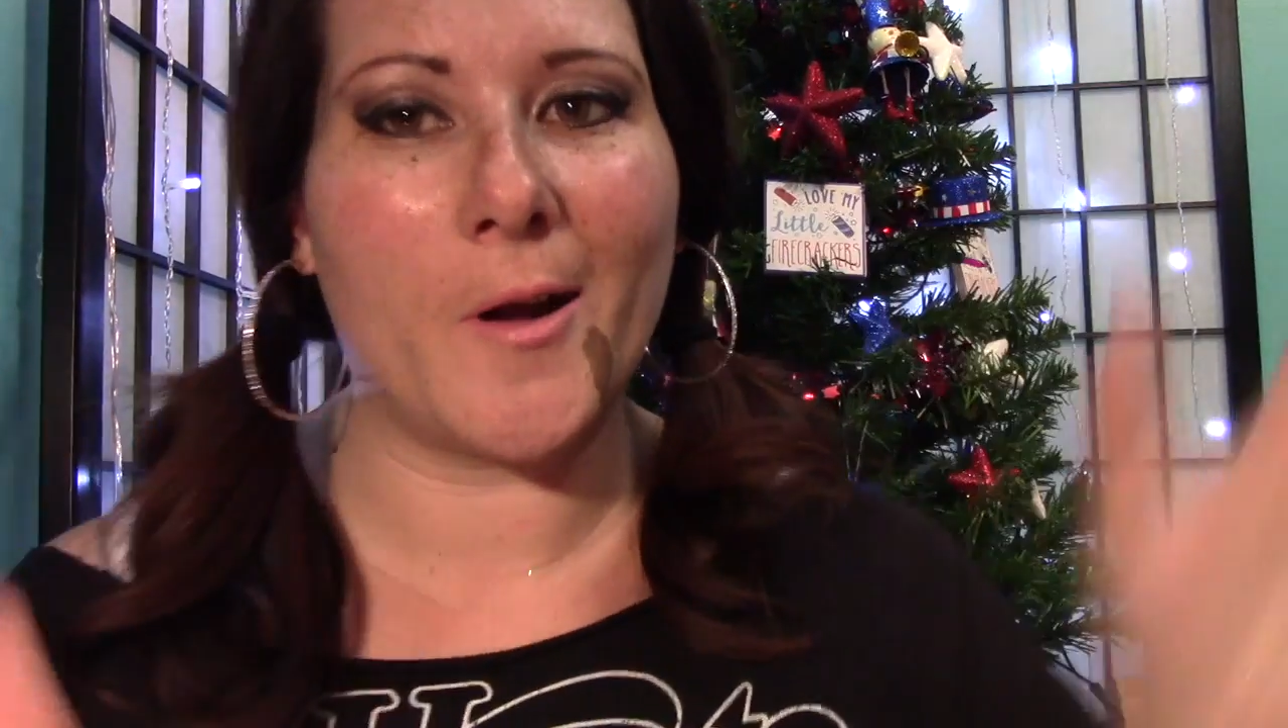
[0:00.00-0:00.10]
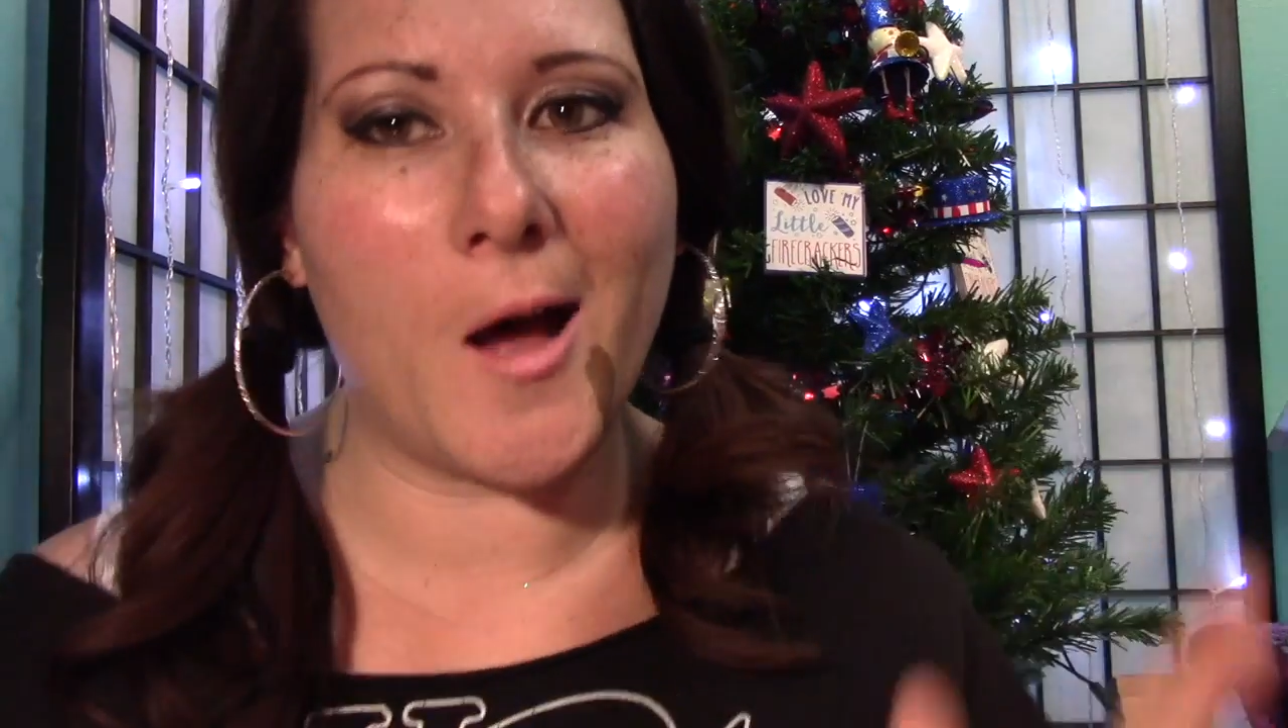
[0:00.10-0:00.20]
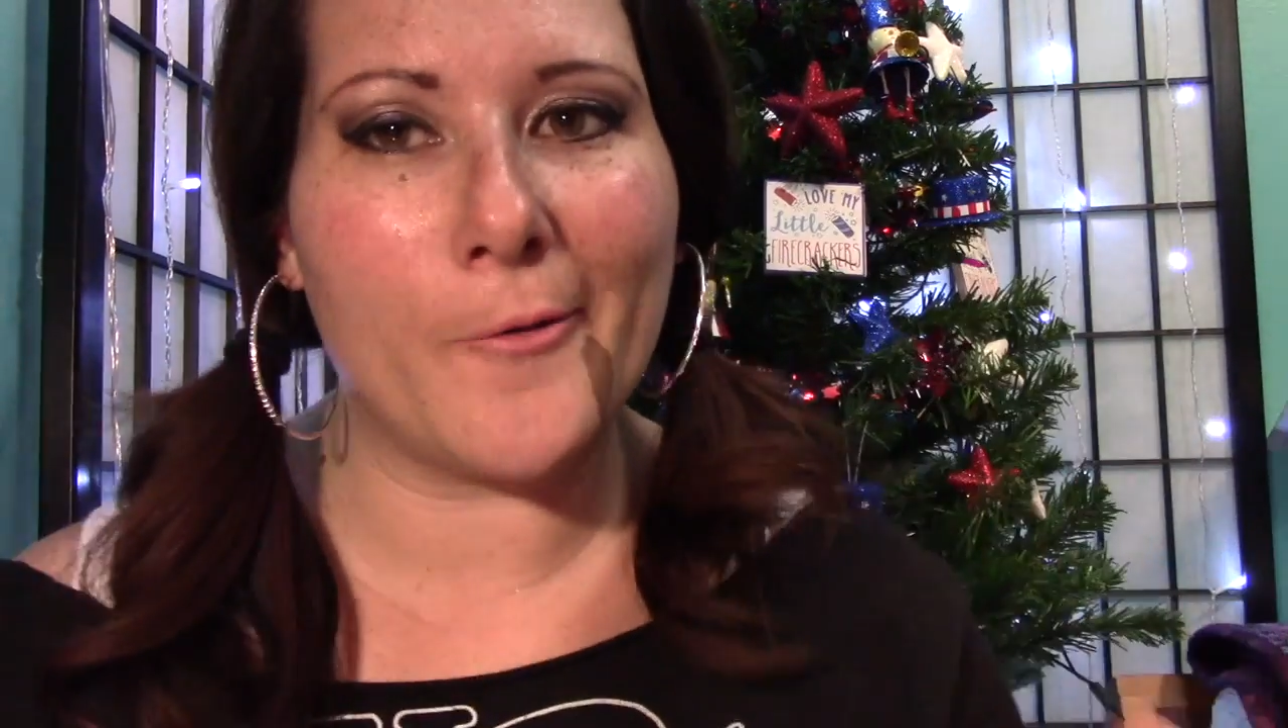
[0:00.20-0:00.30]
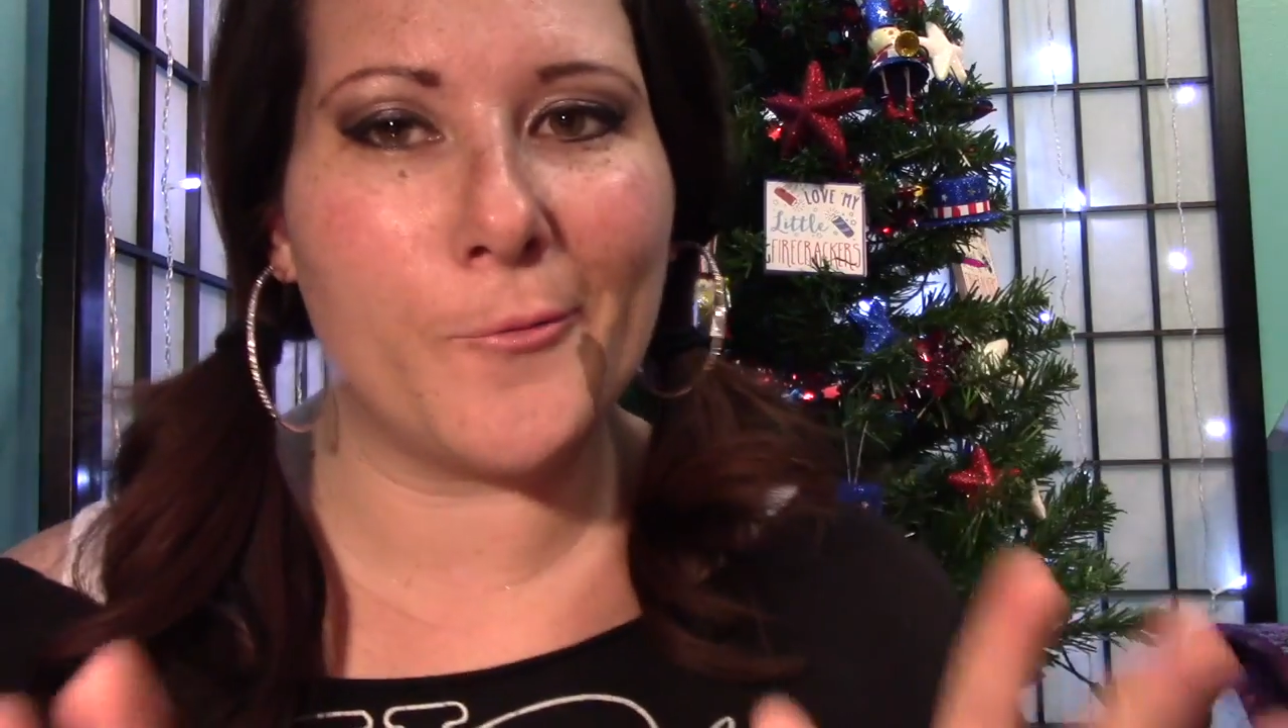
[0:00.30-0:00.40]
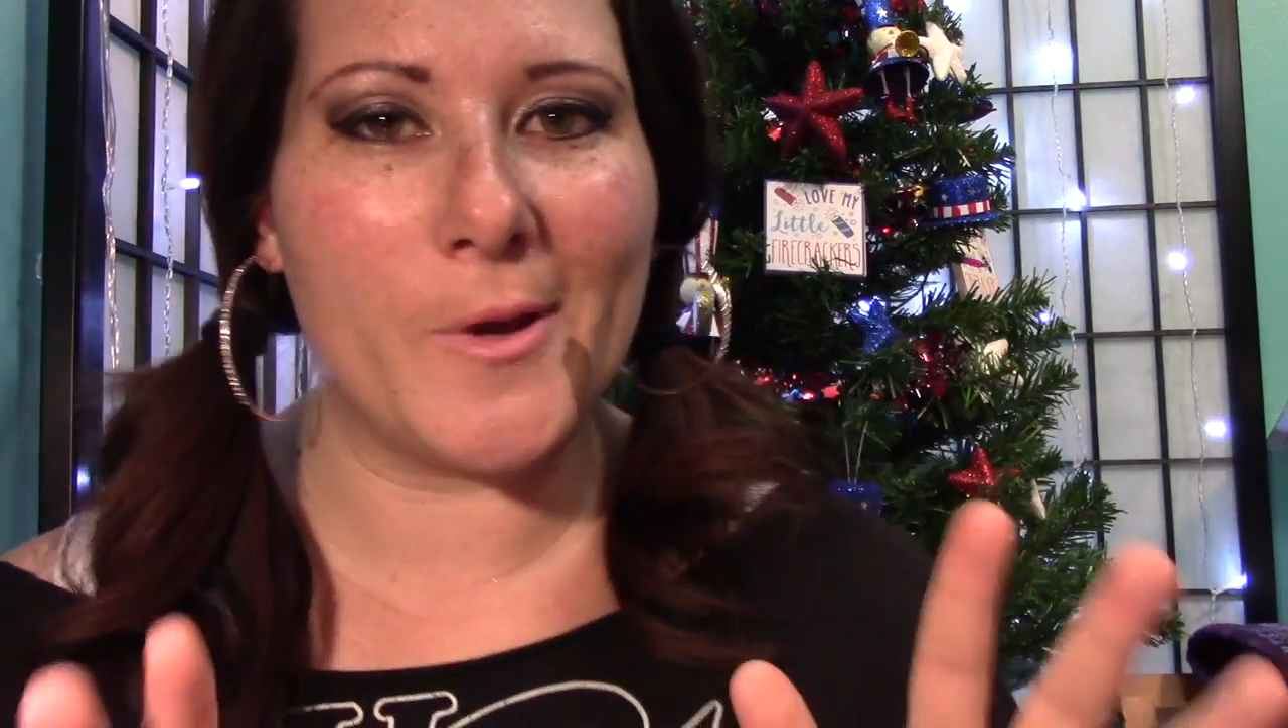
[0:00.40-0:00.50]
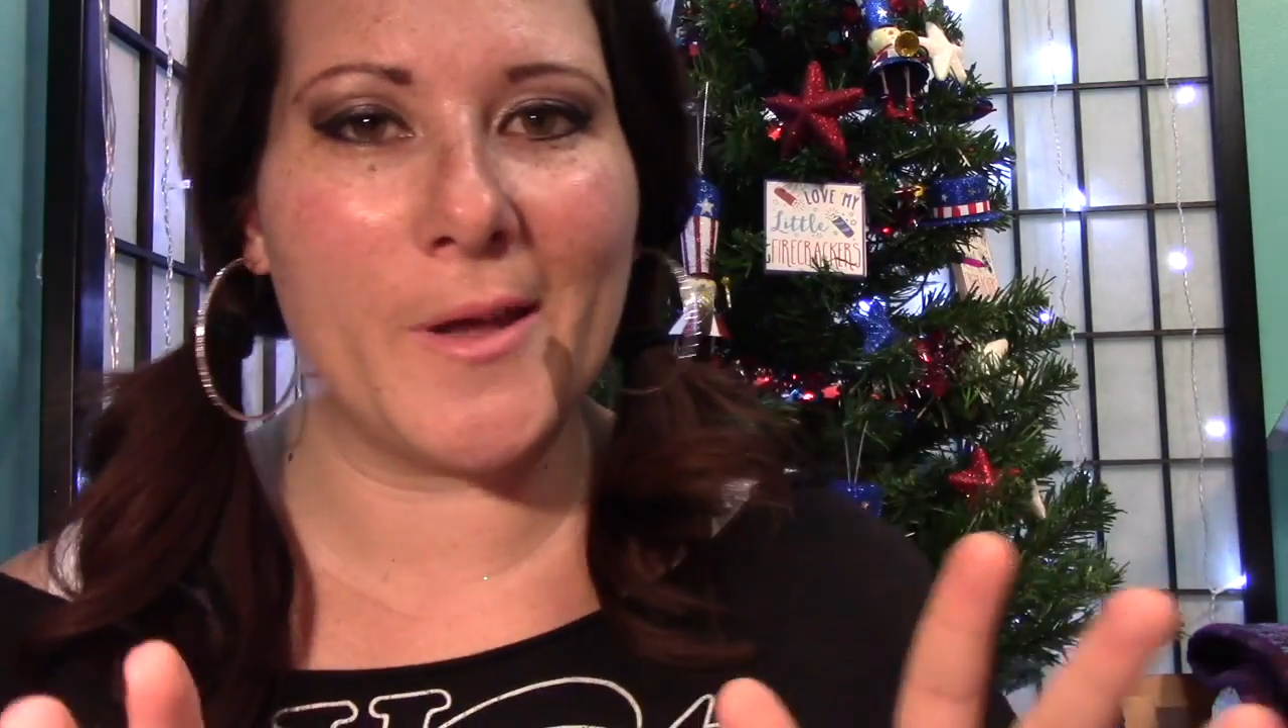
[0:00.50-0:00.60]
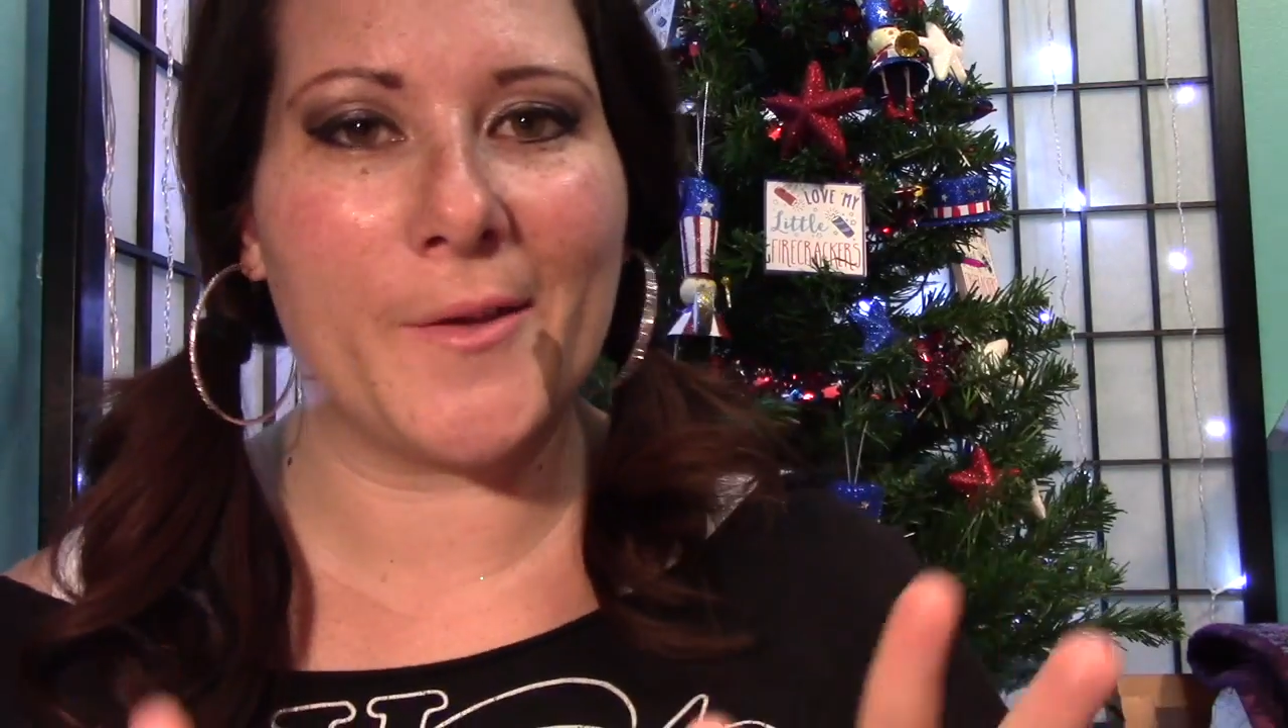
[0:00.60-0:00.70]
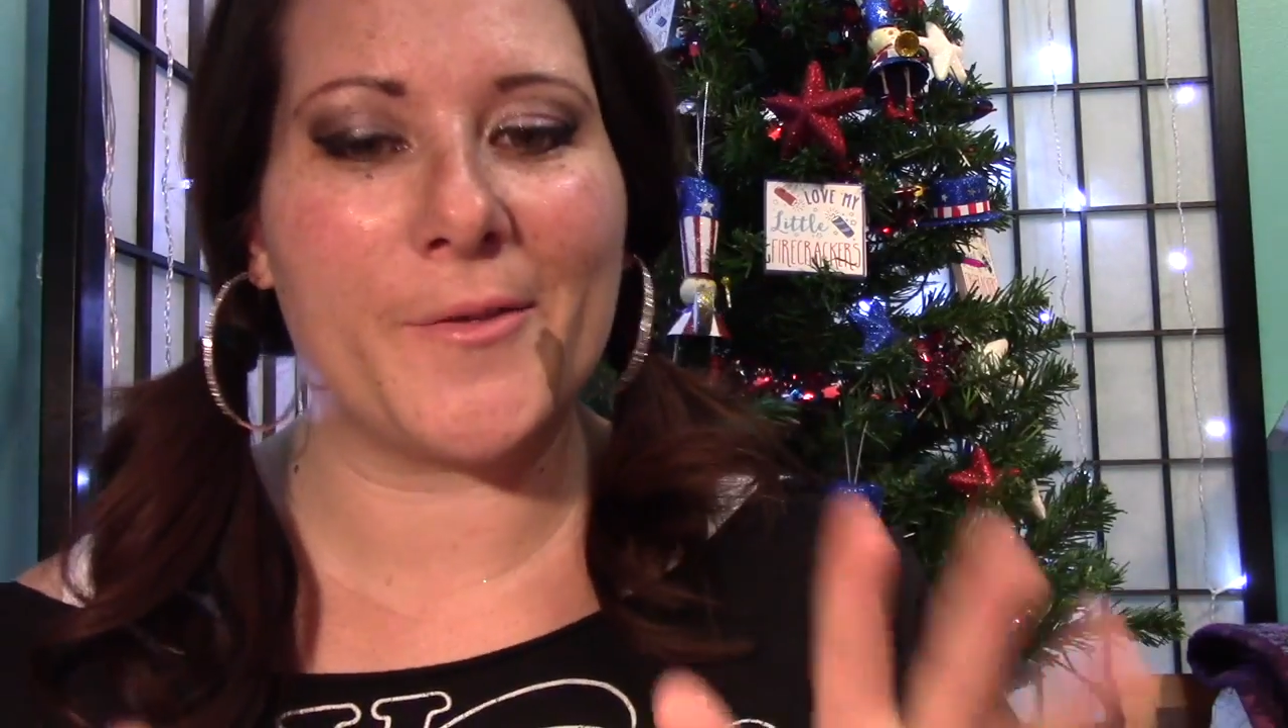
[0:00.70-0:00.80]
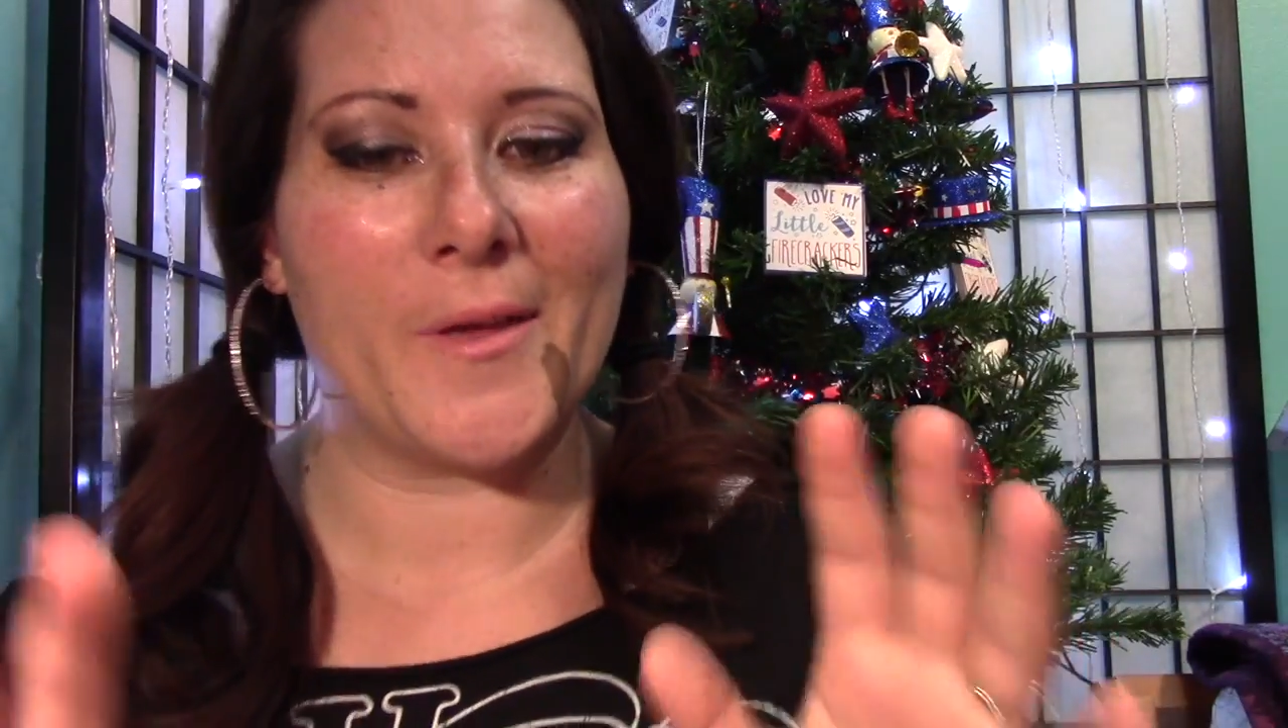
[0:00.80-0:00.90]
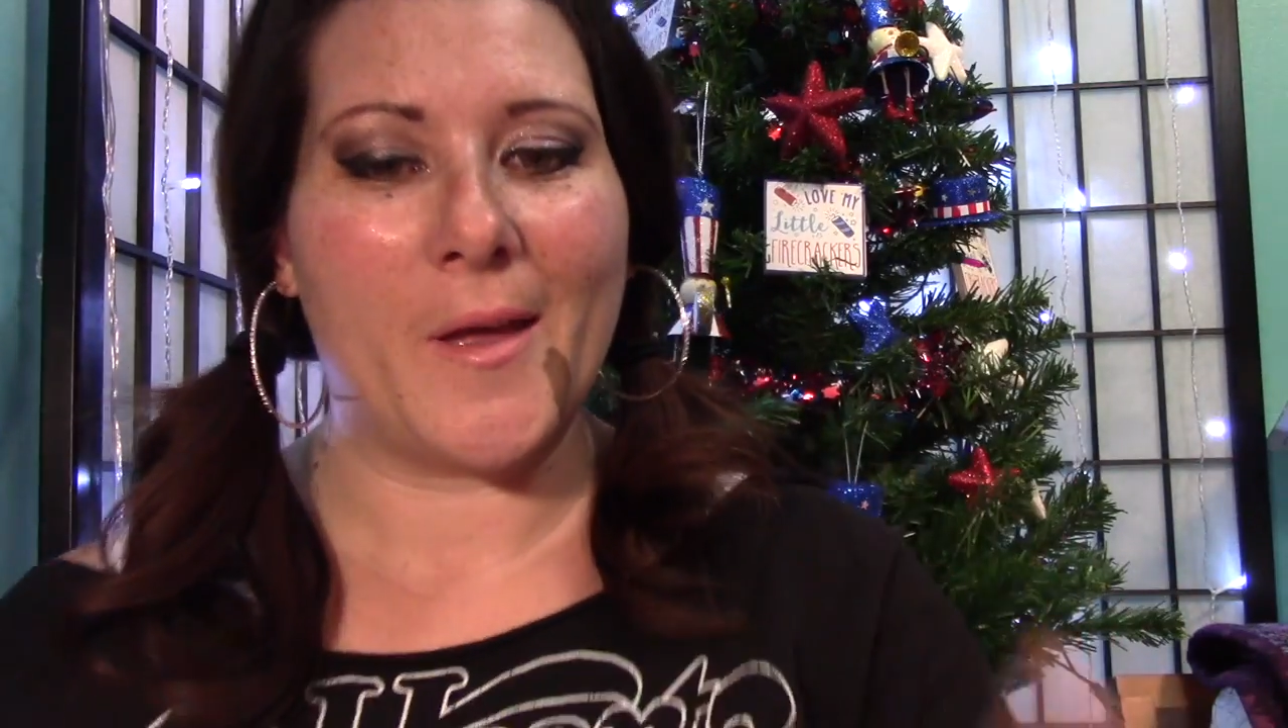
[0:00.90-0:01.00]
off
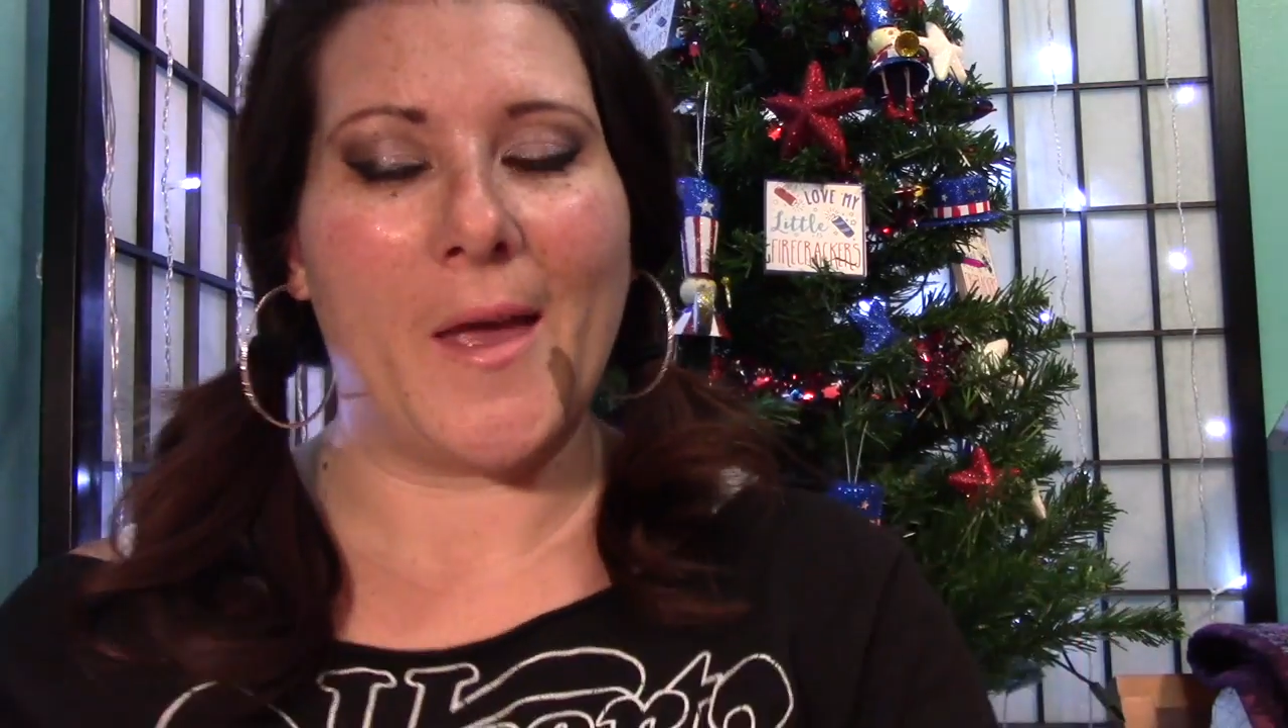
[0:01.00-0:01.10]
with